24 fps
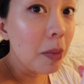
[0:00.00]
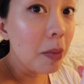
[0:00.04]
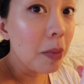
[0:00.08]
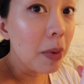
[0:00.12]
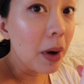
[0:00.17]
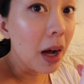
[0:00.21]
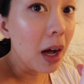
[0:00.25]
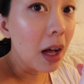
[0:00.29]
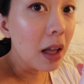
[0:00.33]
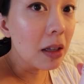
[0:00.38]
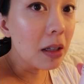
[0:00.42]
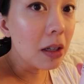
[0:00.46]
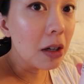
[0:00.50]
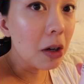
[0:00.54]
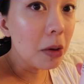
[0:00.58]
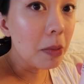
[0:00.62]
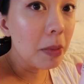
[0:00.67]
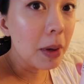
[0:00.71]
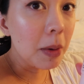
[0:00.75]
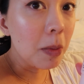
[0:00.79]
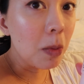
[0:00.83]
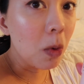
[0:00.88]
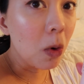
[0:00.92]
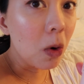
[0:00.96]
but a little
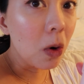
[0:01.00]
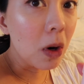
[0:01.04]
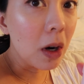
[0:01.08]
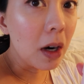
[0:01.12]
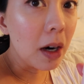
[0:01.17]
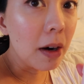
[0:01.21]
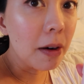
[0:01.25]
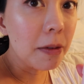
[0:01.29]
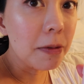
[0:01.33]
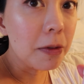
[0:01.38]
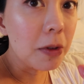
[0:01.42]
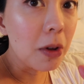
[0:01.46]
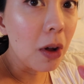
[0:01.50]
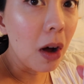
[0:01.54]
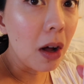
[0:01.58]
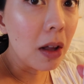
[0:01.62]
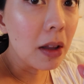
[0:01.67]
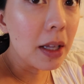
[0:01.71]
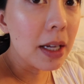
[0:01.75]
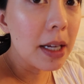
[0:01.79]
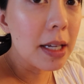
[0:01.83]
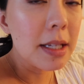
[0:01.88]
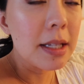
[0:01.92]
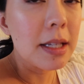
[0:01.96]
bit more
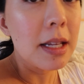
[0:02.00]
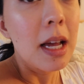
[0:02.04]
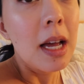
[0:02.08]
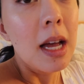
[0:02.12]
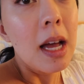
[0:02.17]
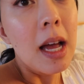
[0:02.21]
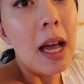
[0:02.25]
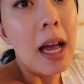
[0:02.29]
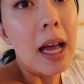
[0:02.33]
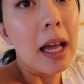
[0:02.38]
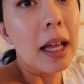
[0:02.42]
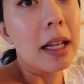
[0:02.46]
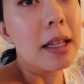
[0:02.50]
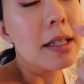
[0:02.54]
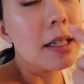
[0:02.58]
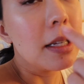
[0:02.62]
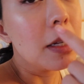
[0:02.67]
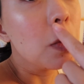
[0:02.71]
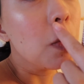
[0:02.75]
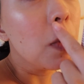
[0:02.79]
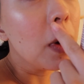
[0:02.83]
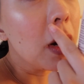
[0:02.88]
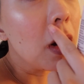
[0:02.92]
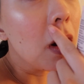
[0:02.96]
flawless. It
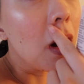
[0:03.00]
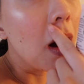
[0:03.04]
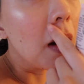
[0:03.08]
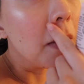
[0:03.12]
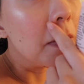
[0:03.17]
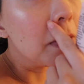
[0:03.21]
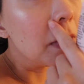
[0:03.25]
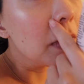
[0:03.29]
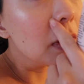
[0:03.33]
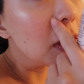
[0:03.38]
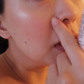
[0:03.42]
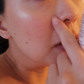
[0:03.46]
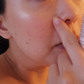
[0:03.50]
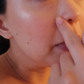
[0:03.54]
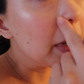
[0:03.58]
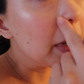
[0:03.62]
did wear off a little